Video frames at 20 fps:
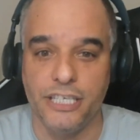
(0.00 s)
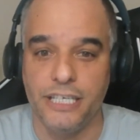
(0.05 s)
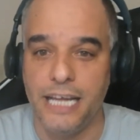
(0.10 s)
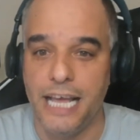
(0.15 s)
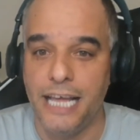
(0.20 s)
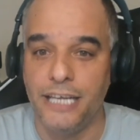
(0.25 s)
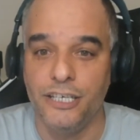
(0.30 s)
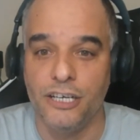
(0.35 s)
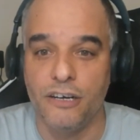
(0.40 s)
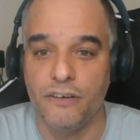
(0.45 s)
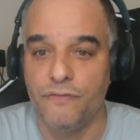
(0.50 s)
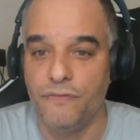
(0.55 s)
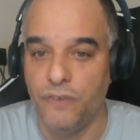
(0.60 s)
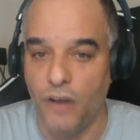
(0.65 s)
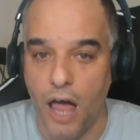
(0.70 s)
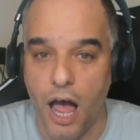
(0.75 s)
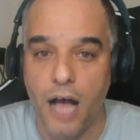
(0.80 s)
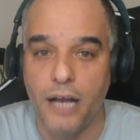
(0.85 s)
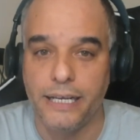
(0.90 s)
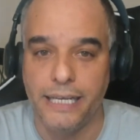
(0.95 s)
and you're
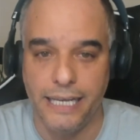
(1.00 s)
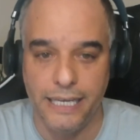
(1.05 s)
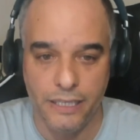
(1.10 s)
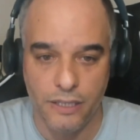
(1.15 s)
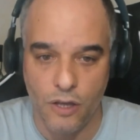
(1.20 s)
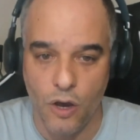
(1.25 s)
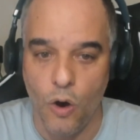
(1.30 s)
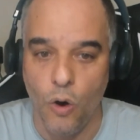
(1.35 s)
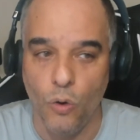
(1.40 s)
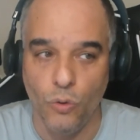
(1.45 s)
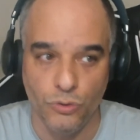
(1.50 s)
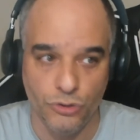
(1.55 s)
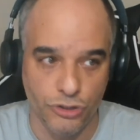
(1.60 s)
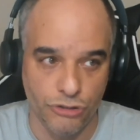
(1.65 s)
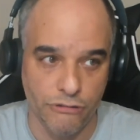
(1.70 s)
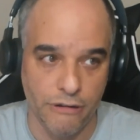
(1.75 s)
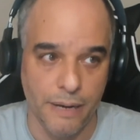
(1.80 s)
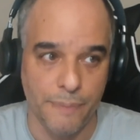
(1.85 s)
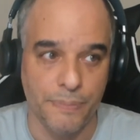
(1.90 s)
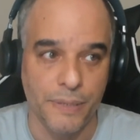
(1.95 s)
vlogging the whole
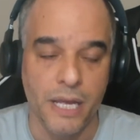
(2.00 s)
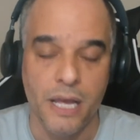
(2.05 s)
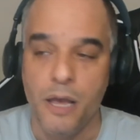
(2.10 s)
trip.